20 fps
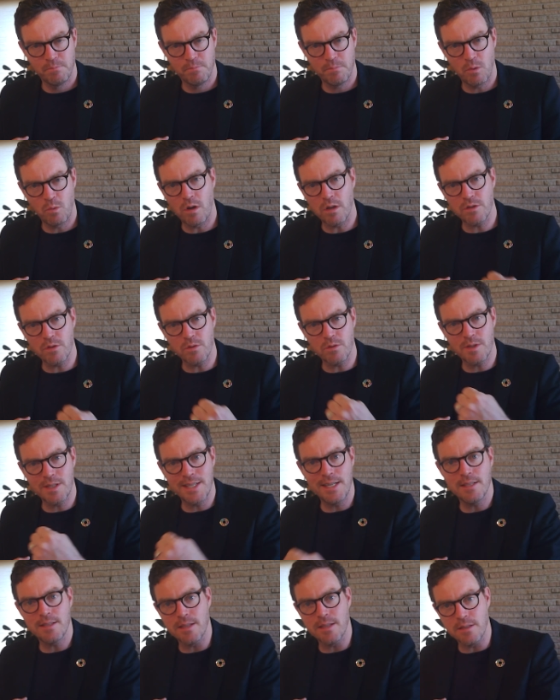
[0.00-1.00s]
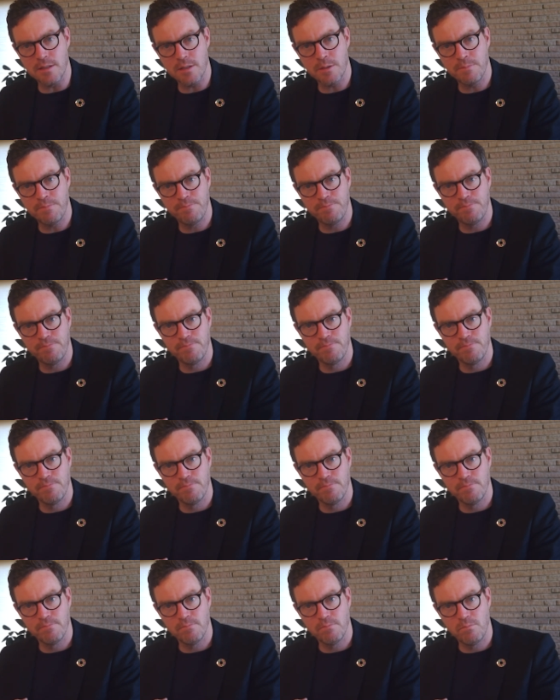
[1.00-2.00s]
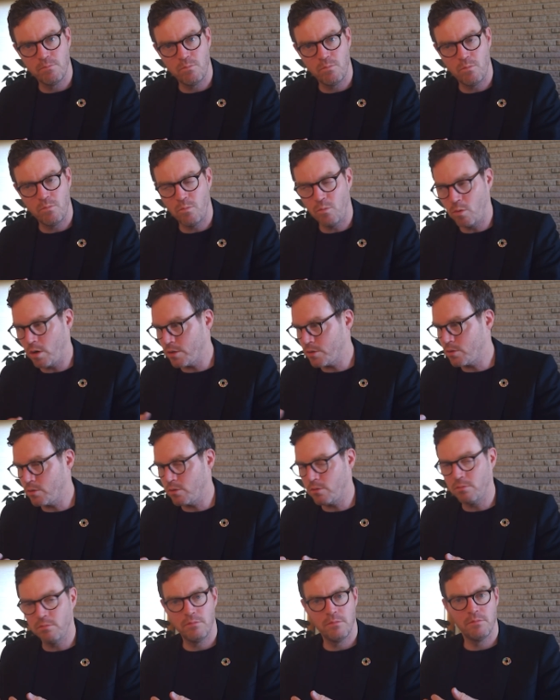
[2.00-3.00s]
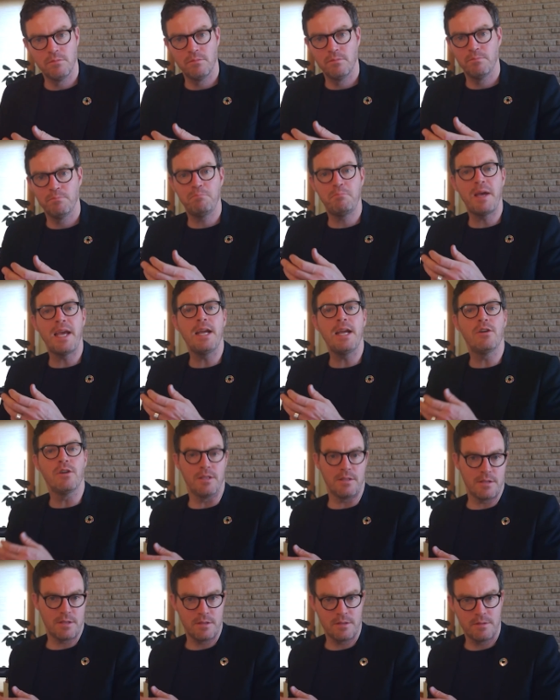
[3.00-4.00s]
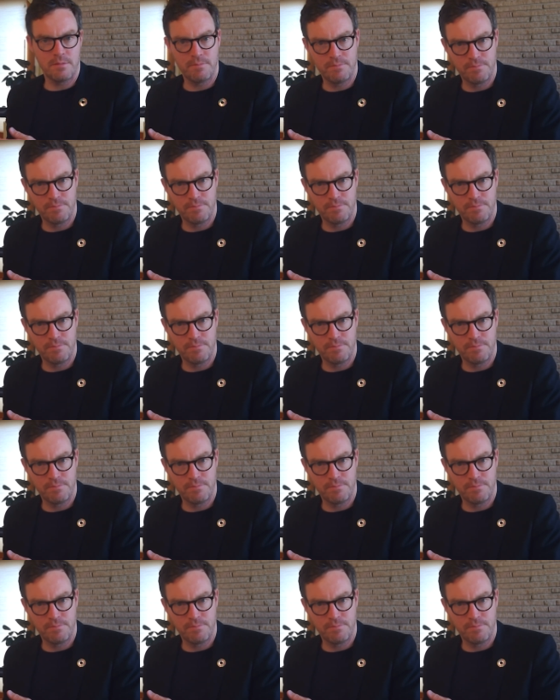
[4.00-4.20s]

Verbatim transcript: We're also citizens. We're also parents.